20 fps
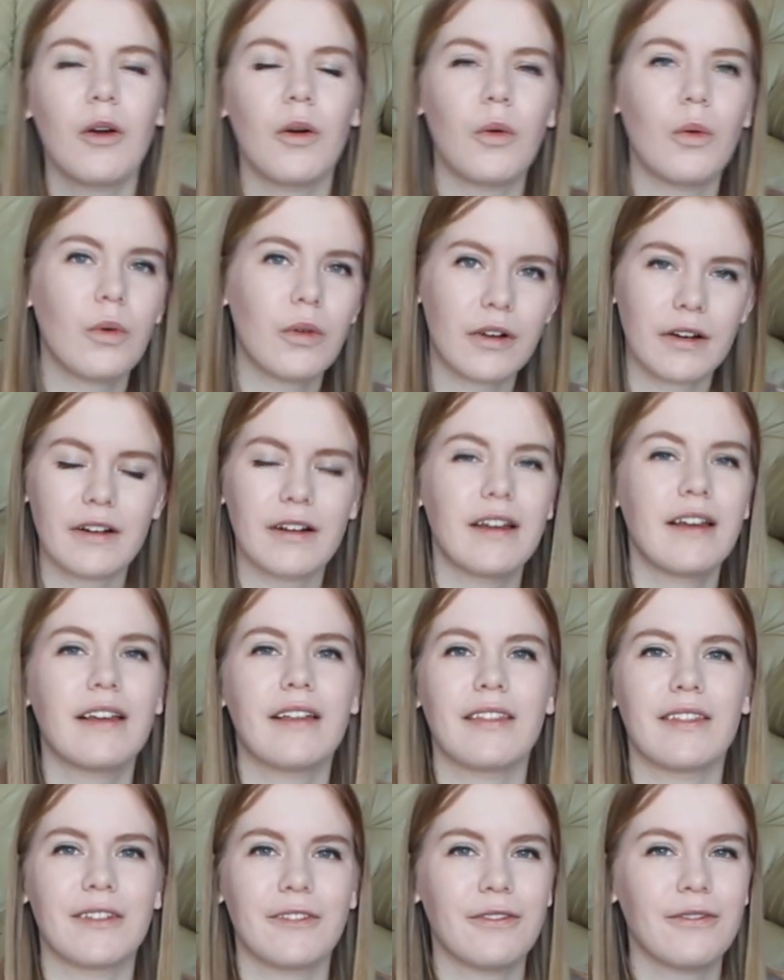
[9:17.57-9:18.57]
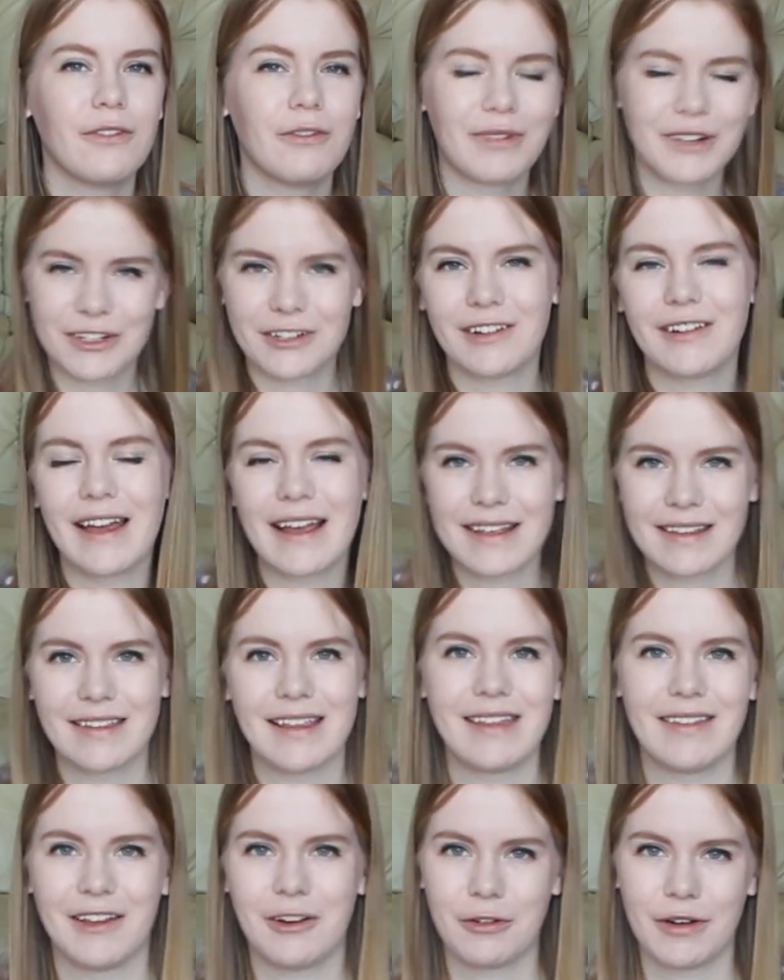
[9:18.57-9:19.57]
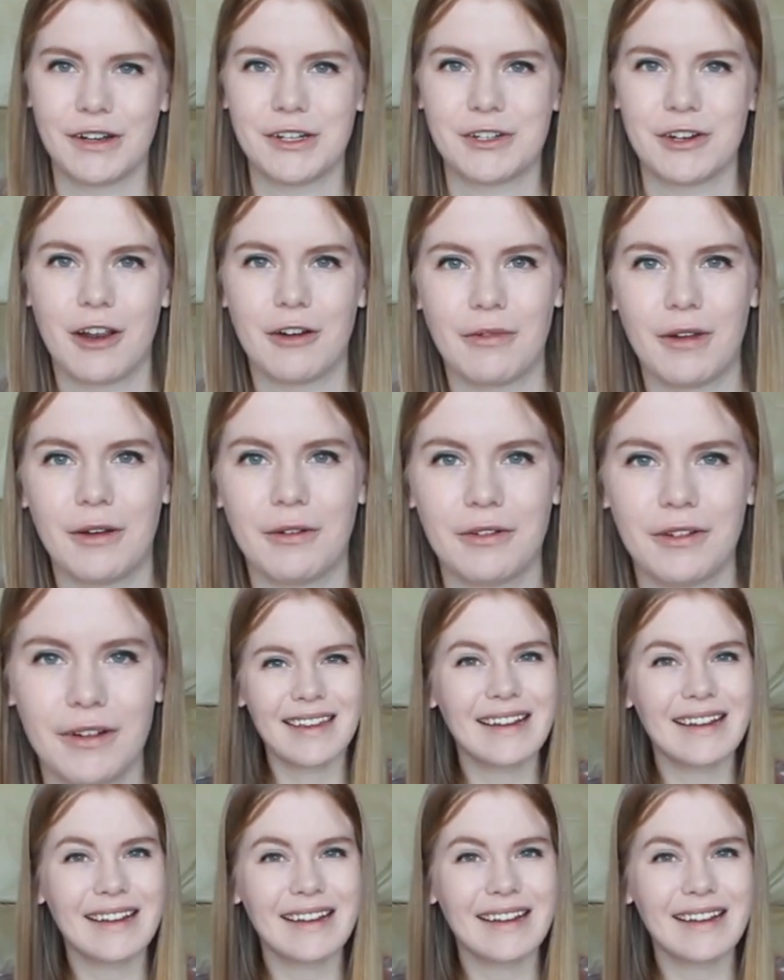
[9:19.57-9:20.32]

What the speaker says: or the original essay that Crenshaw wrote.